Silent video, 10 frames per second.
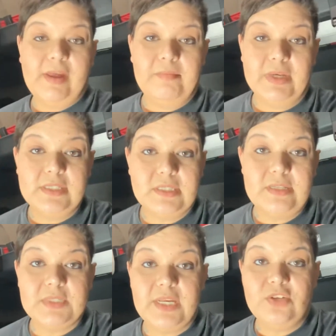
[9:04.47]
my
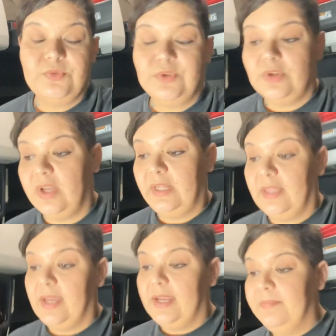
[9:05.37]
sleep schedule on a
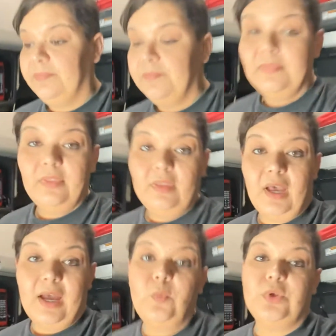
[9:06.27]
dime,
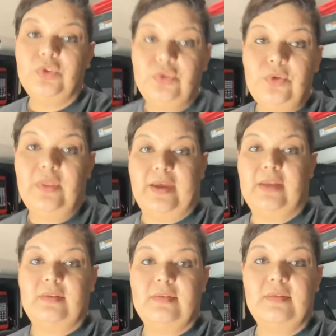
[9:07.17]
I will do
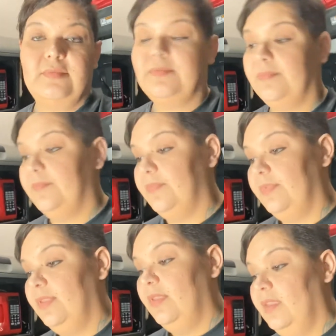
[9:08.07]
that.
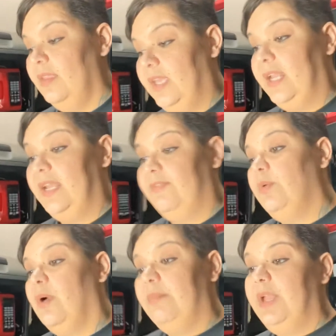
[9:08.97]
And if
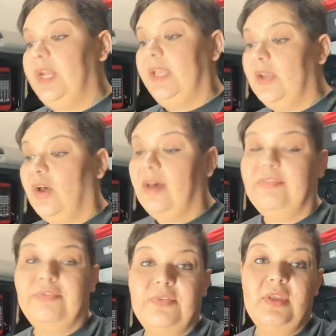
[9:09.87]
you want me to get
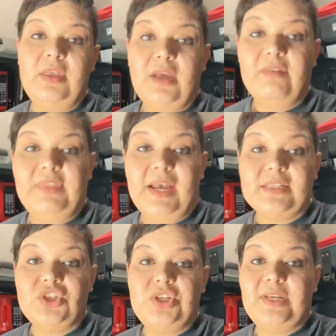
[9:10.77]
off of
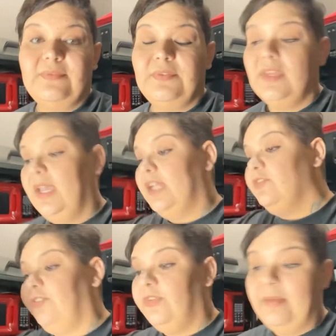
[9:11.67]
that shift
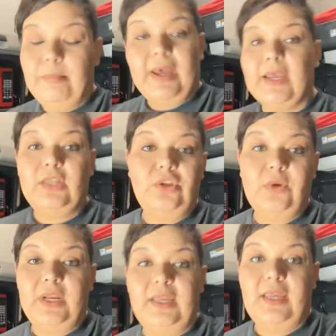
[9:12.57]
and flip back and do
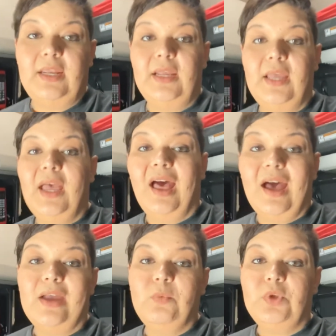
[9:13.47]
it again,
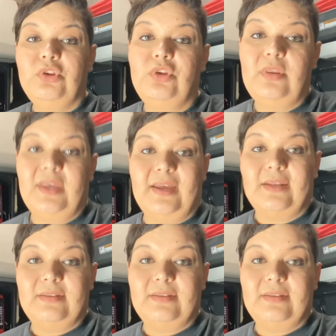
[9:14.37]
I will do that.